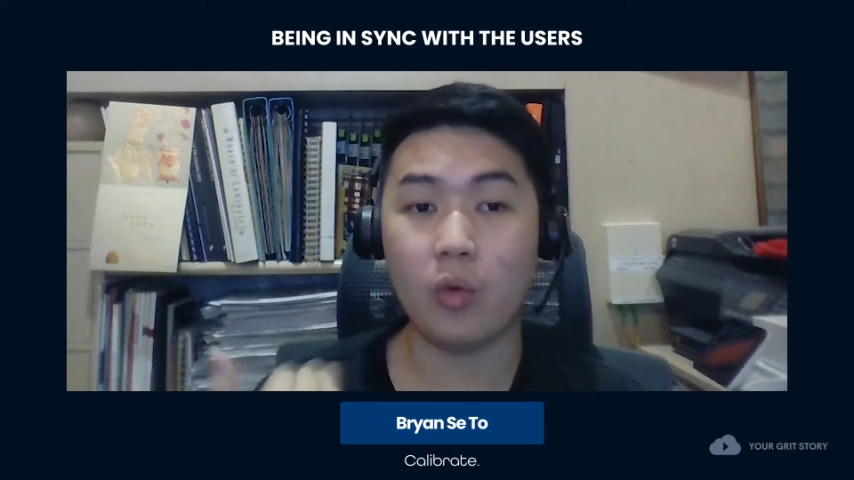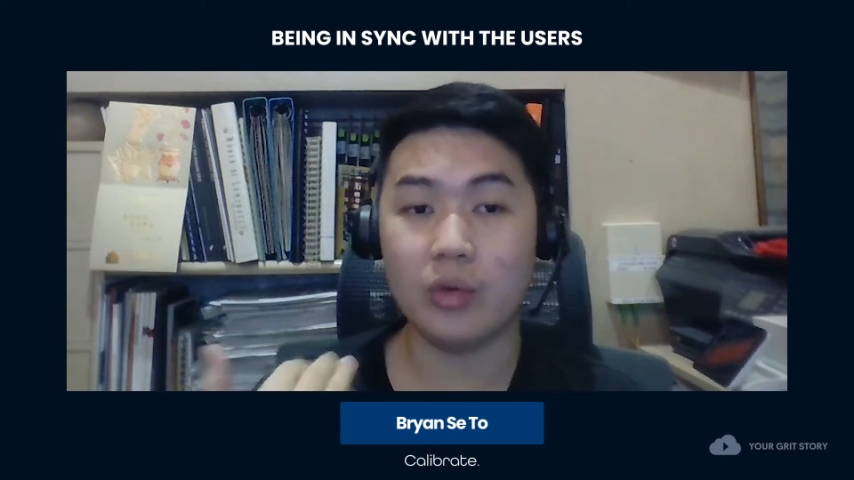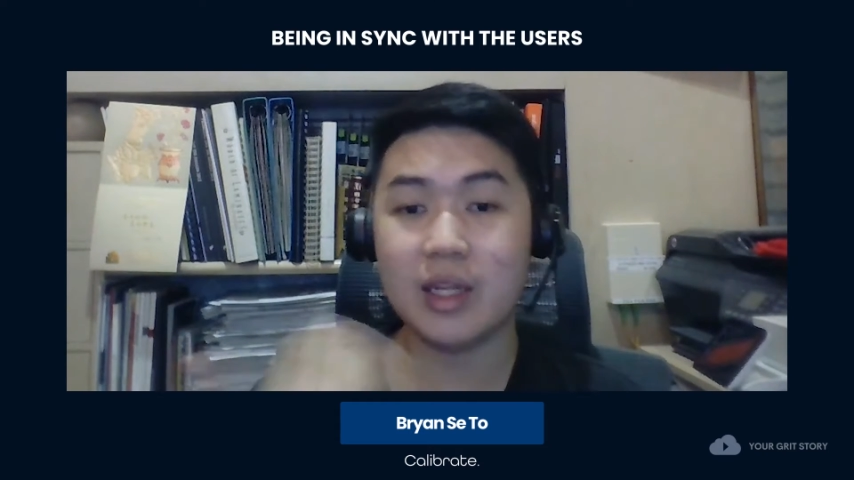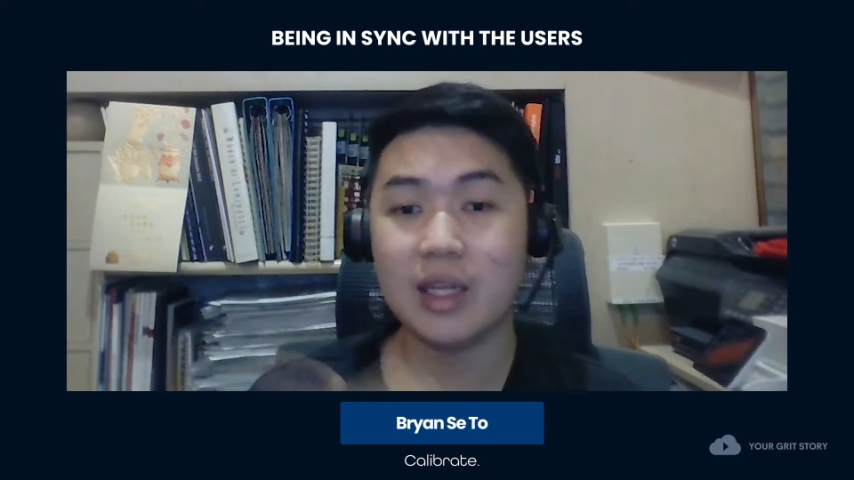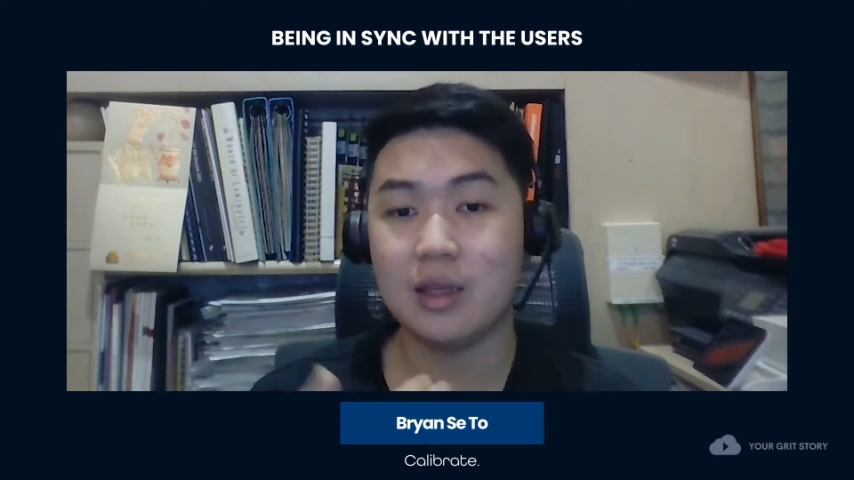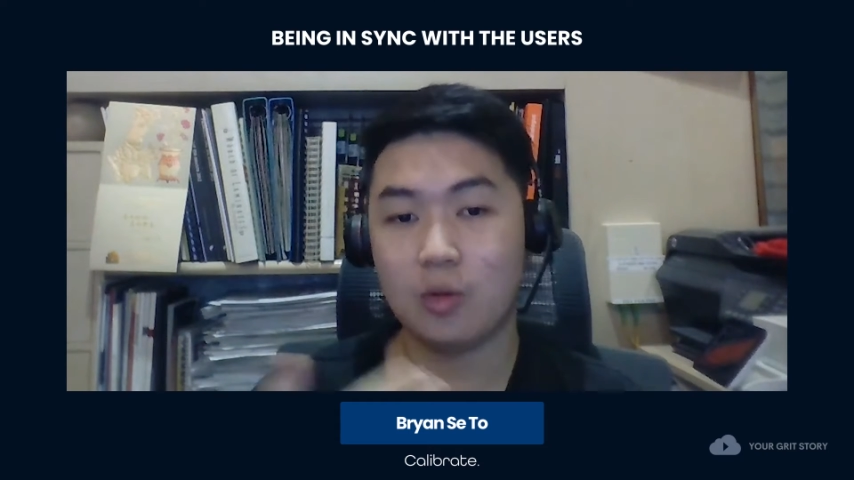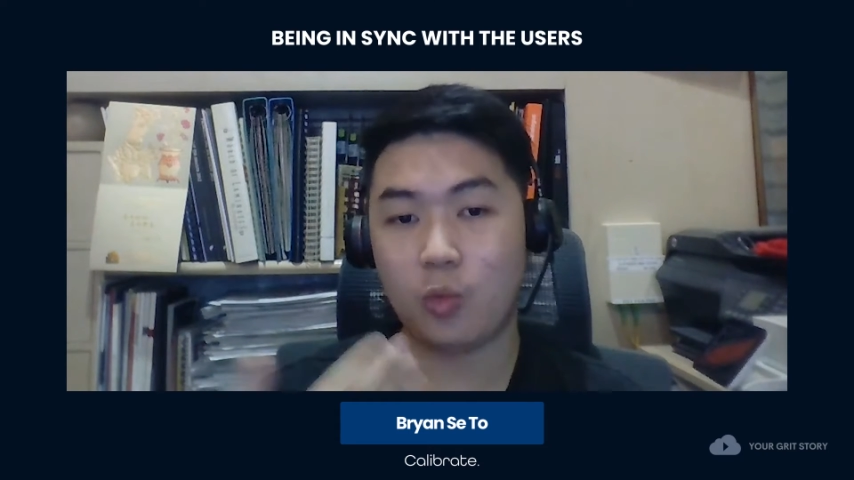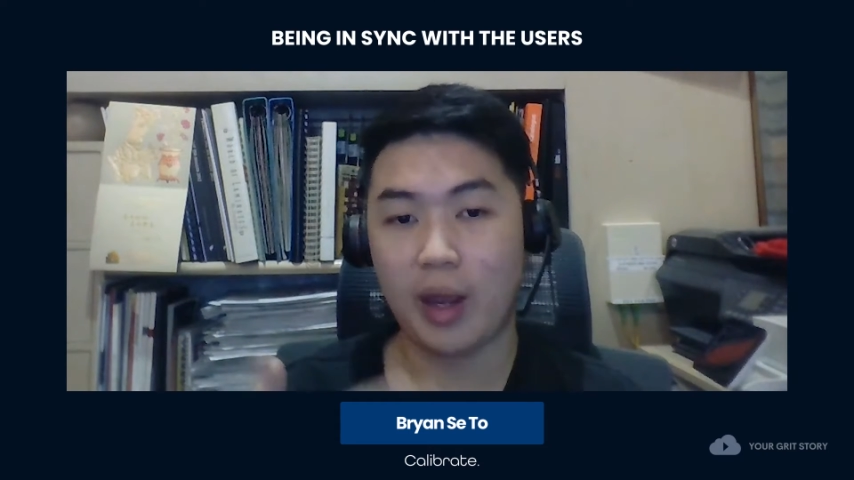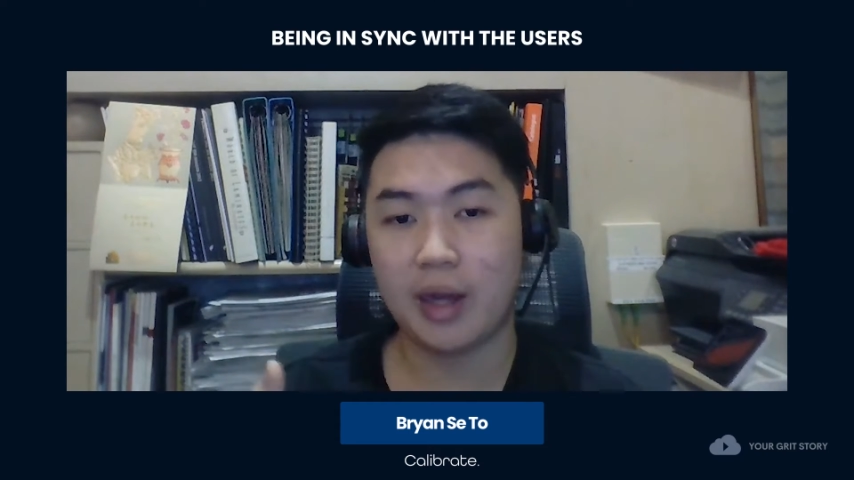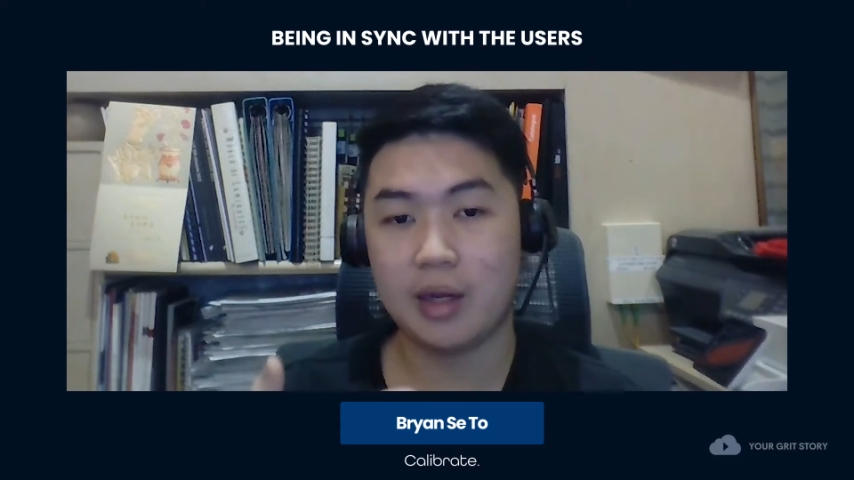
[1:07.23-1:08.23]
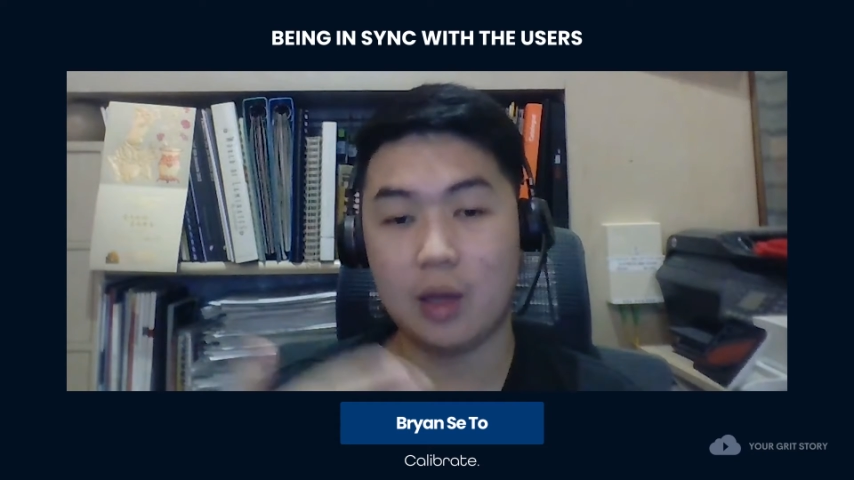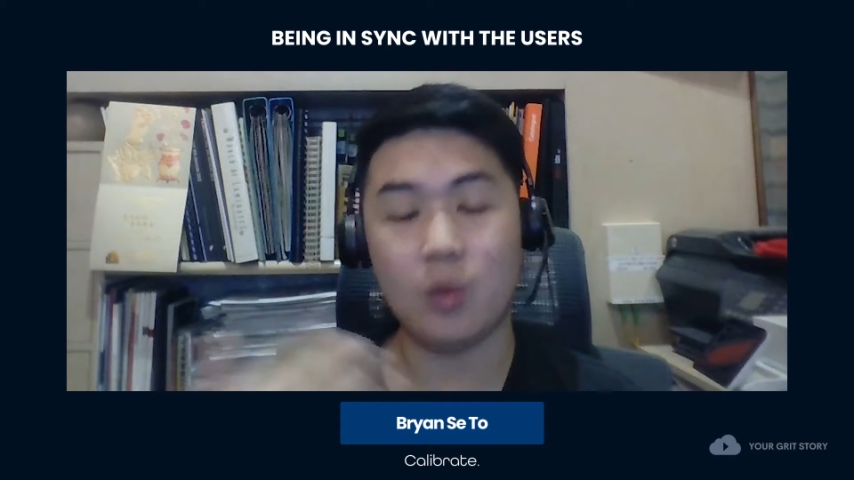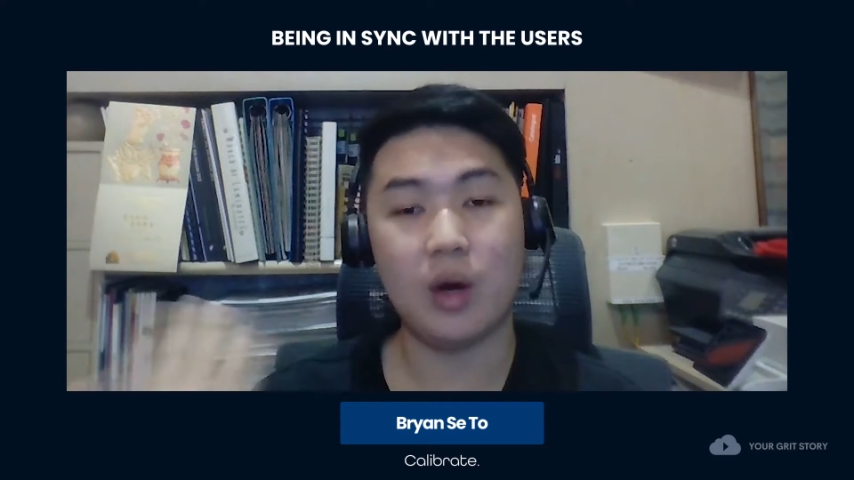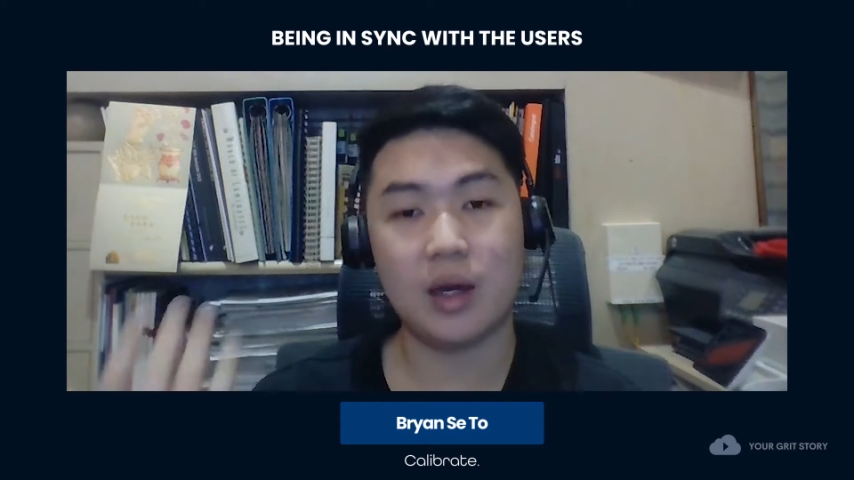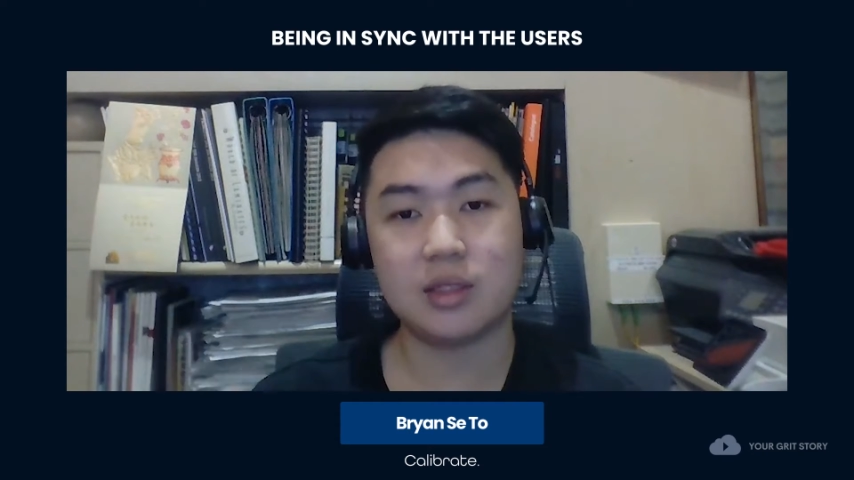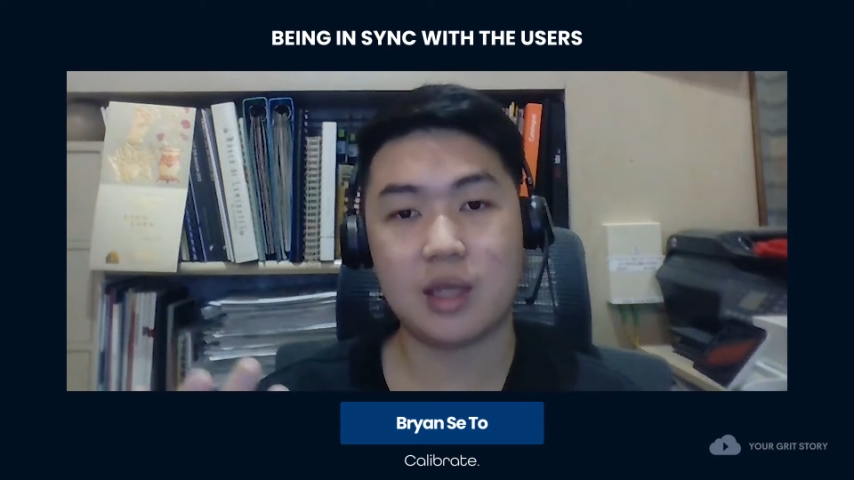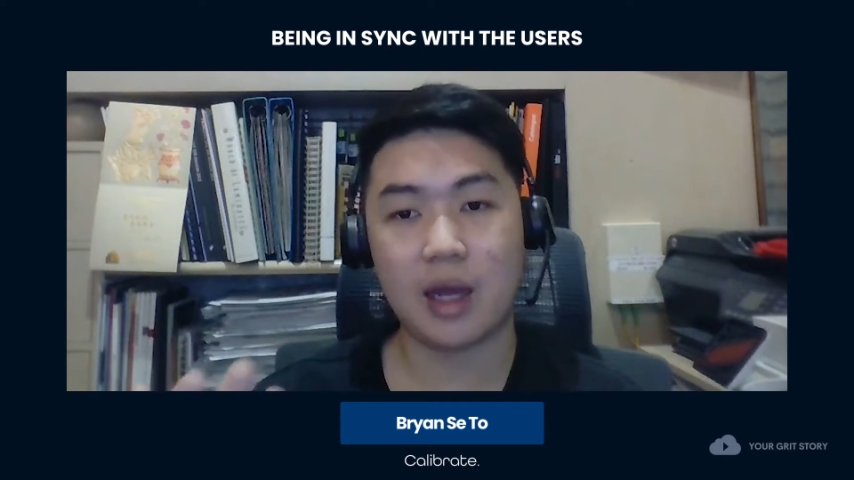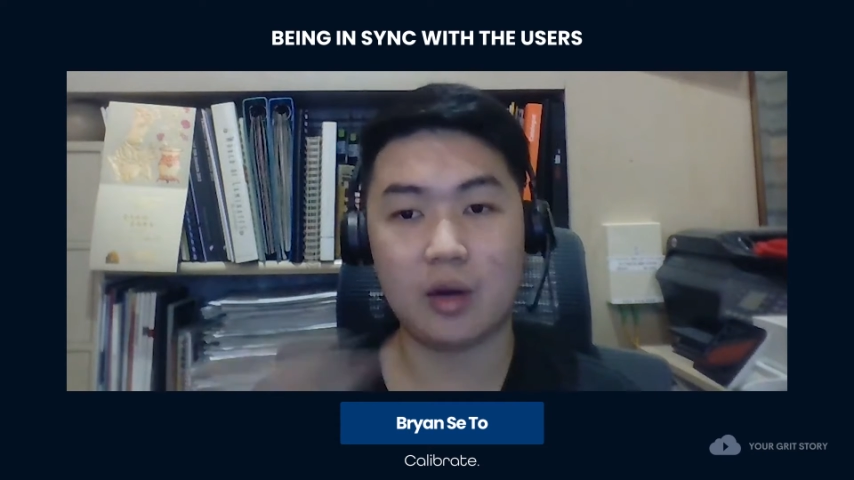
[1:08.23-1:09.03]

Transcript: only when it works.